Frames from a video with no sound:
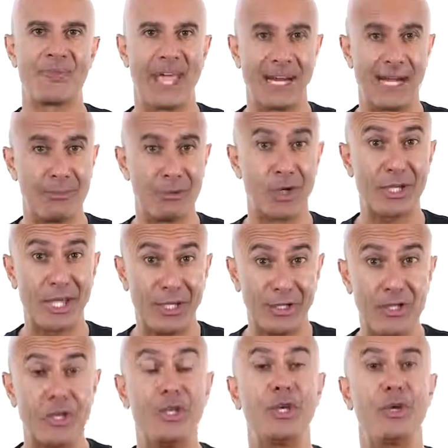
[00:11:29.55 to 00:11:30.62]
And I'm looking
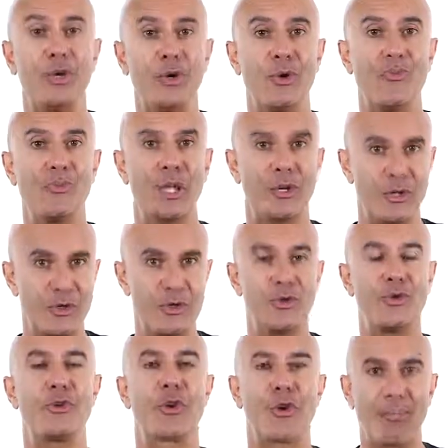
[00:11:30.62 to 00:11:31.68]
to you to
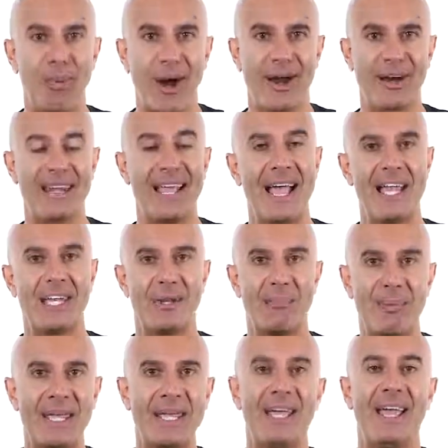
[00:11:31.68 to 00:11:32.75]
do your part, to
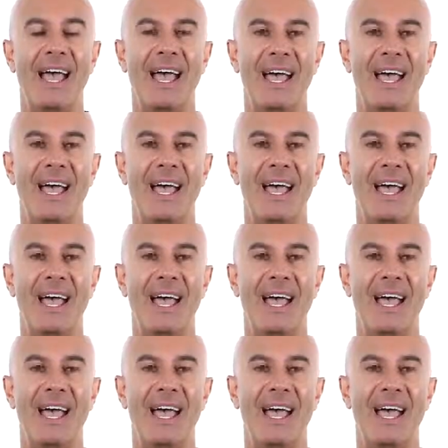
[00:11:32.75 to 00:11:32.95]
be